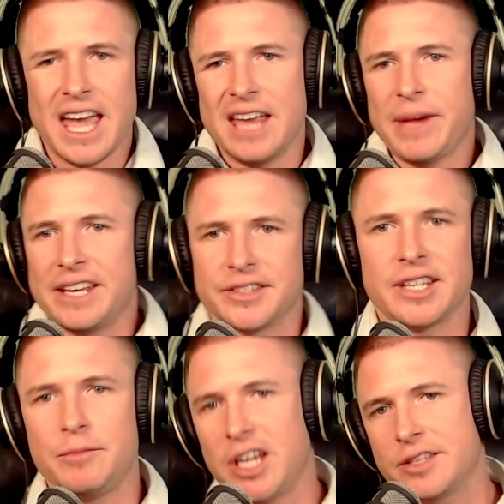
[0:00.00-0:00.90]
make it
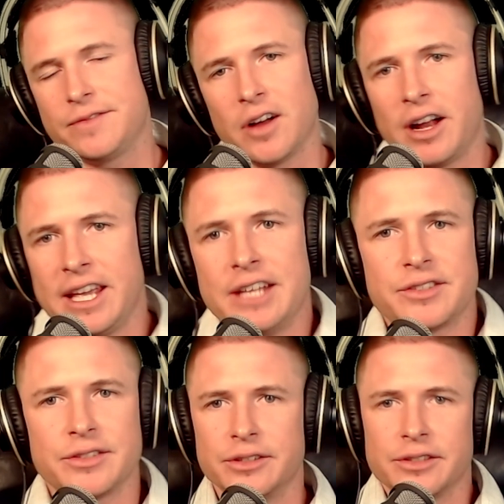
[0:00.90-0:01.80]
subject to finance
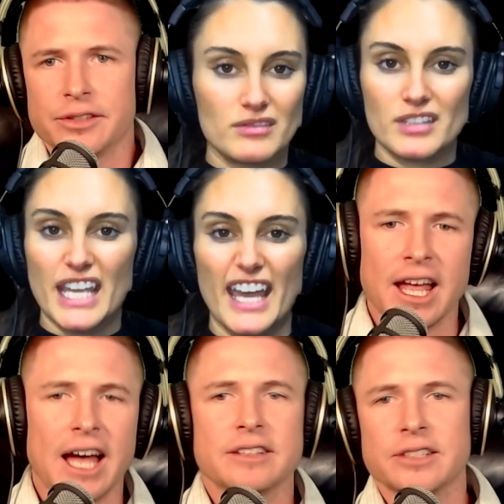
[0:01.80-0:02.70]
or something like
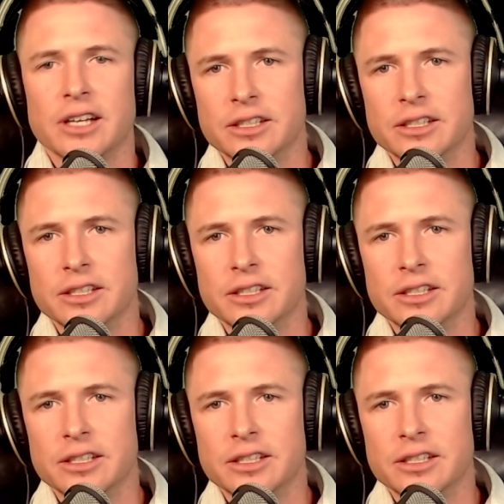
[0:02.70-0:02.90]
that. So